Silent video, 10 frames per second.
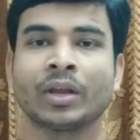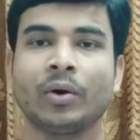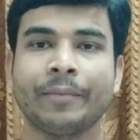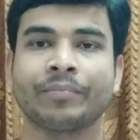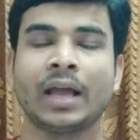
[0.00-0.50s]

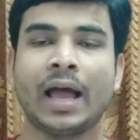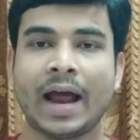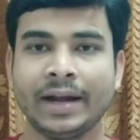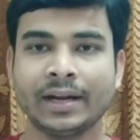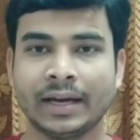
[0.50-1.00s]
Okay,
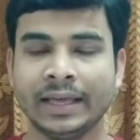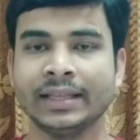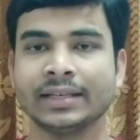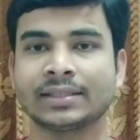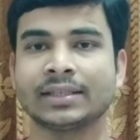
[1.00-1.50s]
and
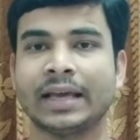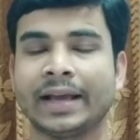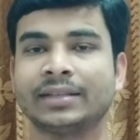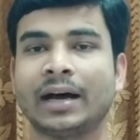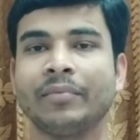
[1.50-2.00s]
in this
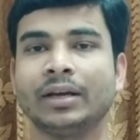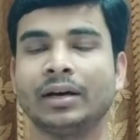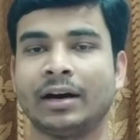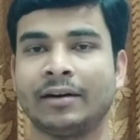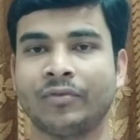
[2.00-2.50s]
exam uh,